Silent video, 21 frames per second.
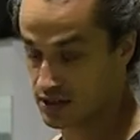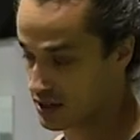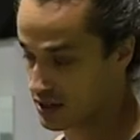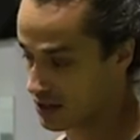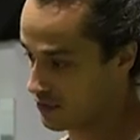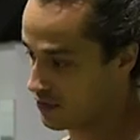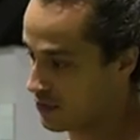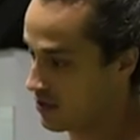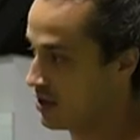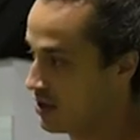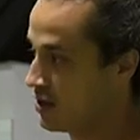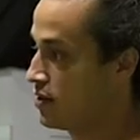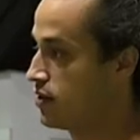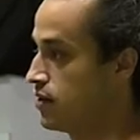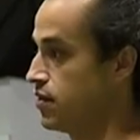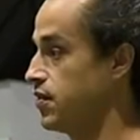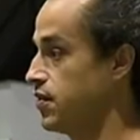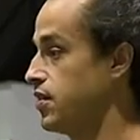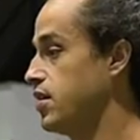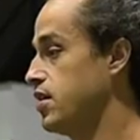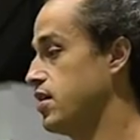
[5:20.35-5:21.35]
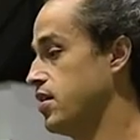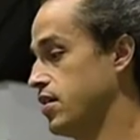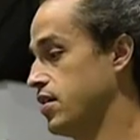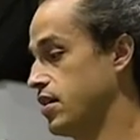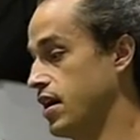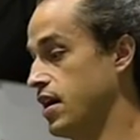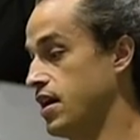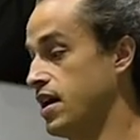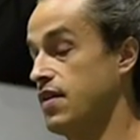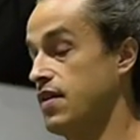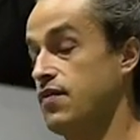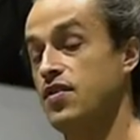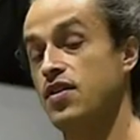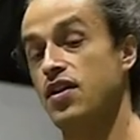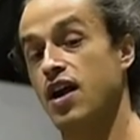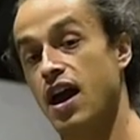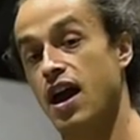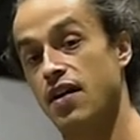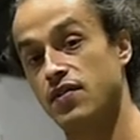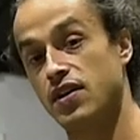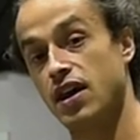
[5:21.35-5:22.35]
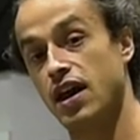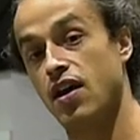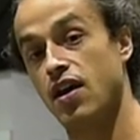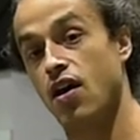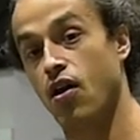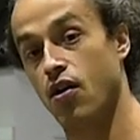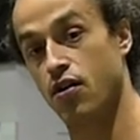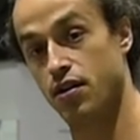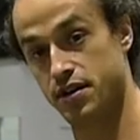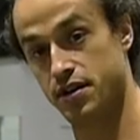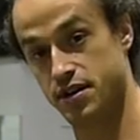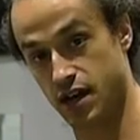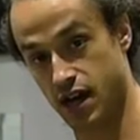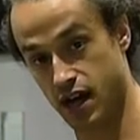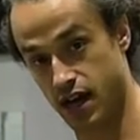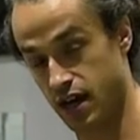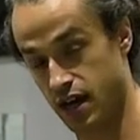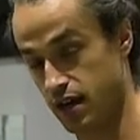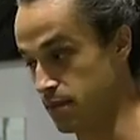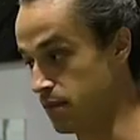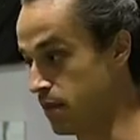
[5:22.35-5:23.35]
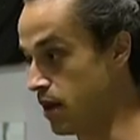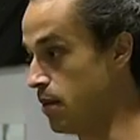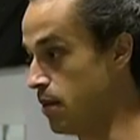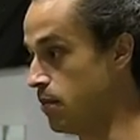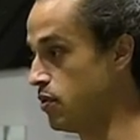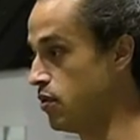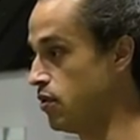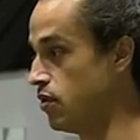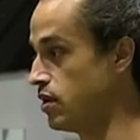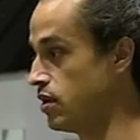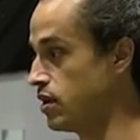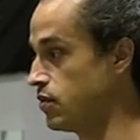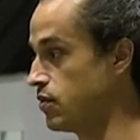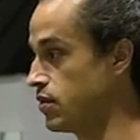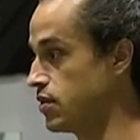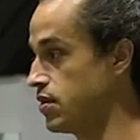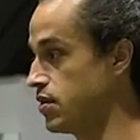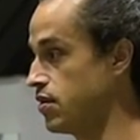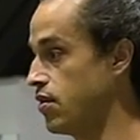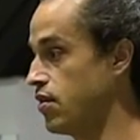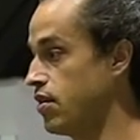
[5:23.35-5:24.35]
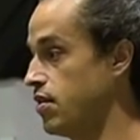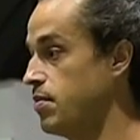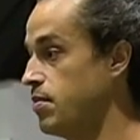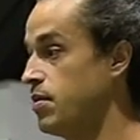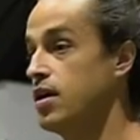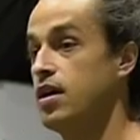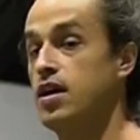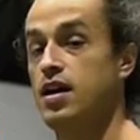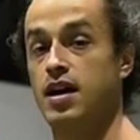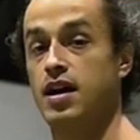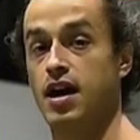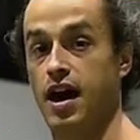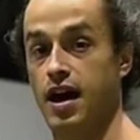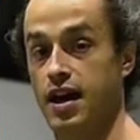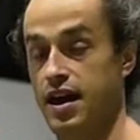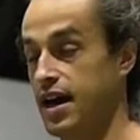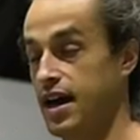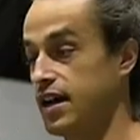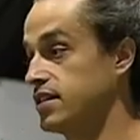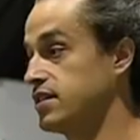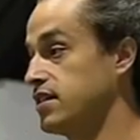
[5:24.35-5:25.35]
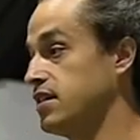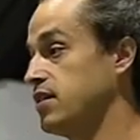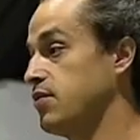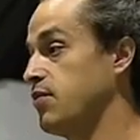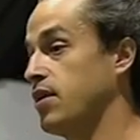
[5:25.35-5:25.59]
stuff right here. Okay, if you're having a hard time pulling with your arm, I actually